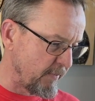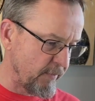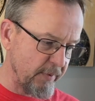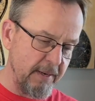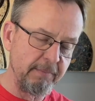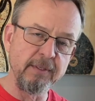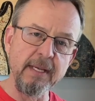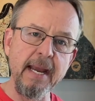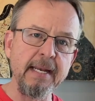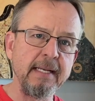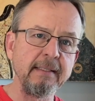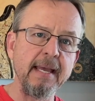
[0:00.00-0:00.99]
when I'm
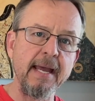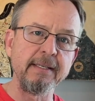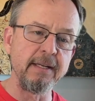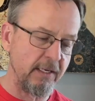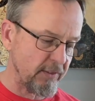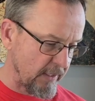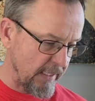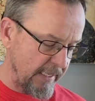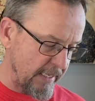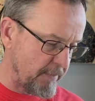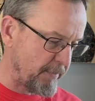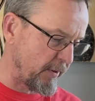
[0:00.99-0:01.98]
sanding, that dust could
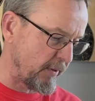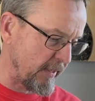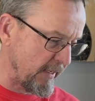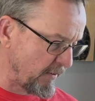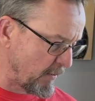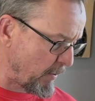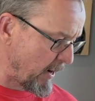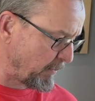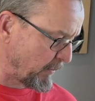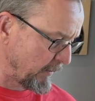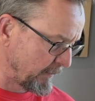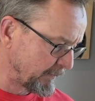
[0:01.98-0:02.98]
get up underneath the
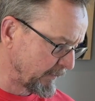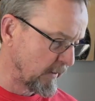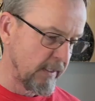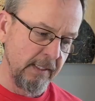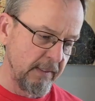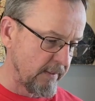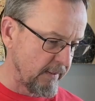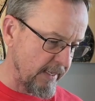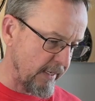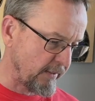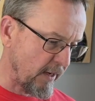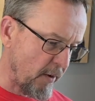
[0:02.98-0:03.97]
paper.
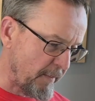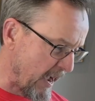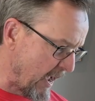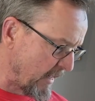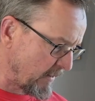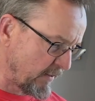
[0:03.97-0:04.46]
That's all bad.